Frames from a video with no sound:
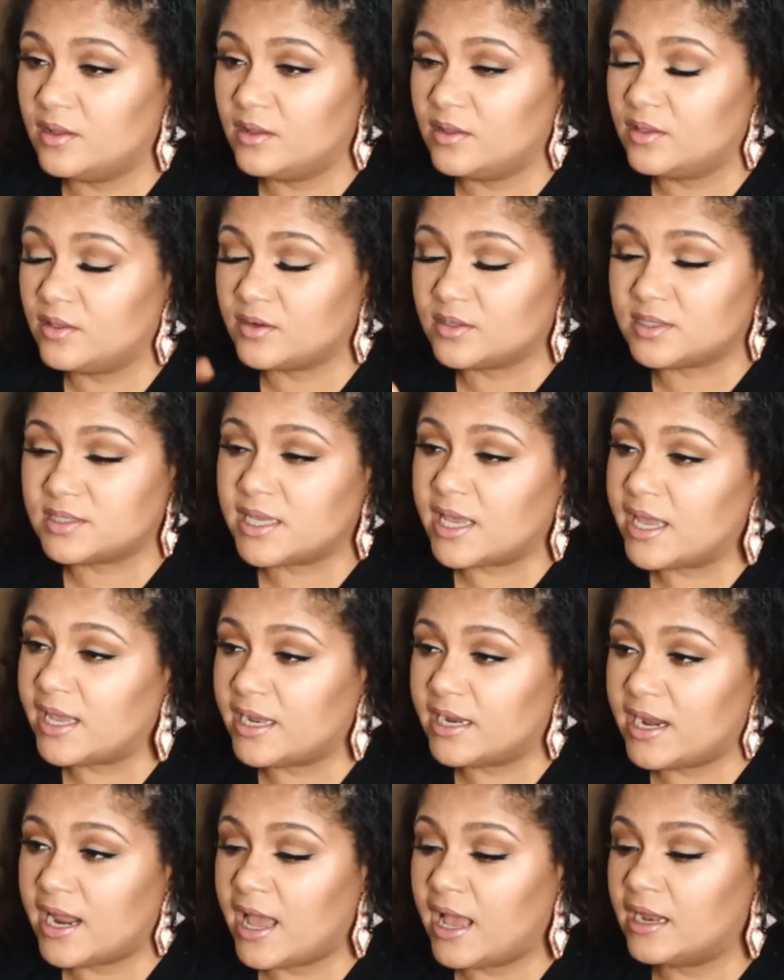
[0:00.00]
they're saying
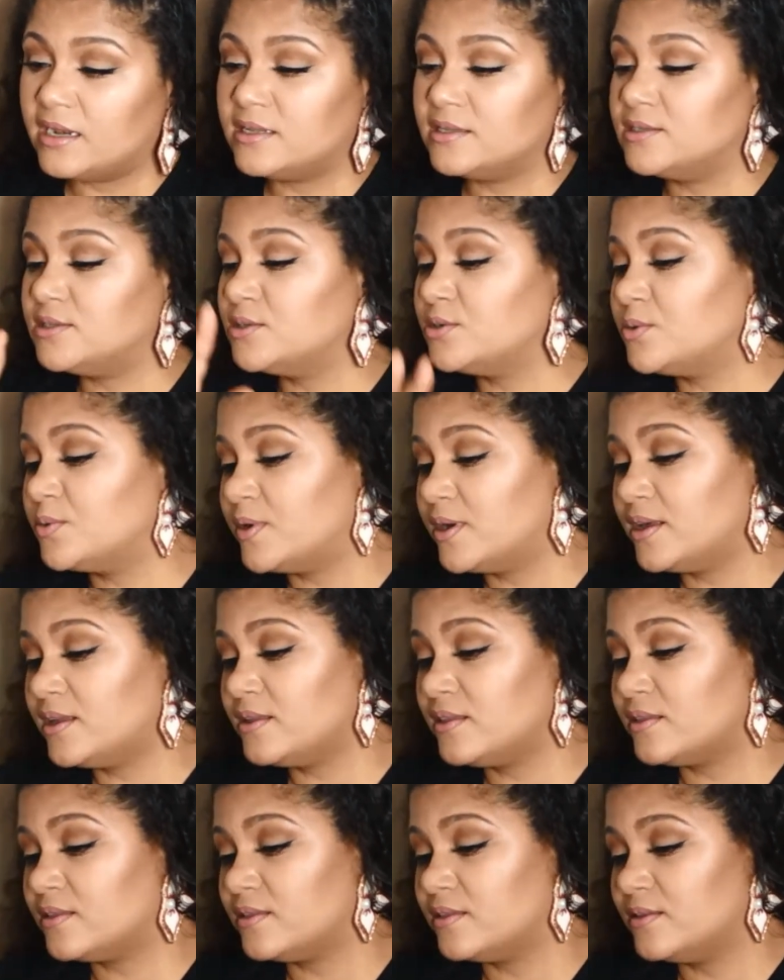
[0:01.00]
it had to do
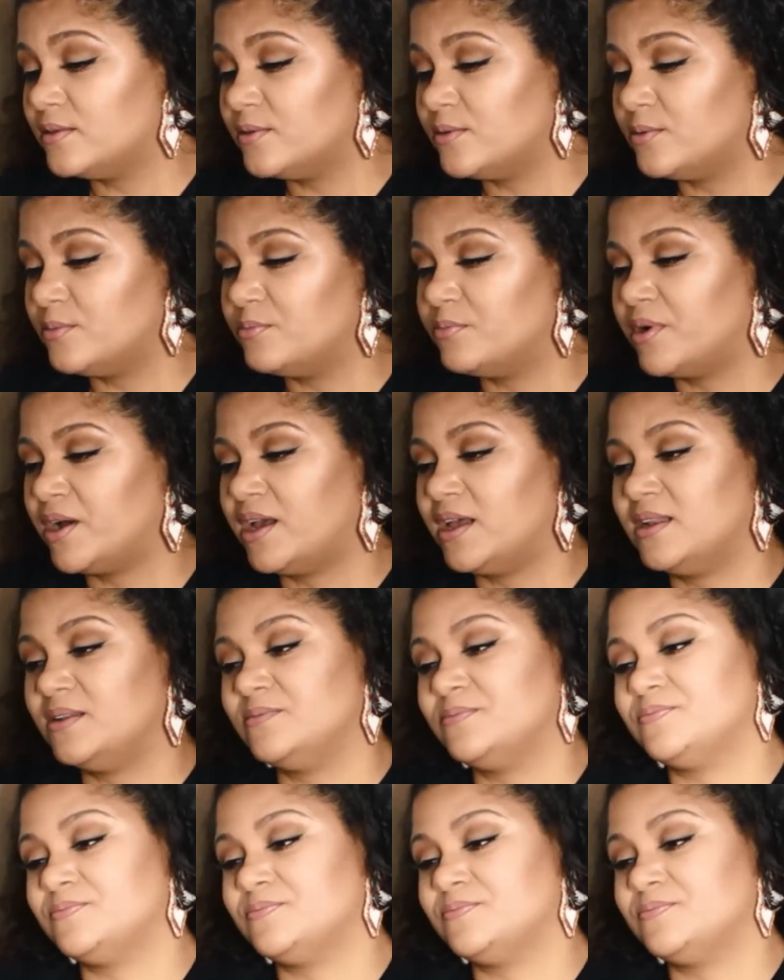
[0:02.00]
with, but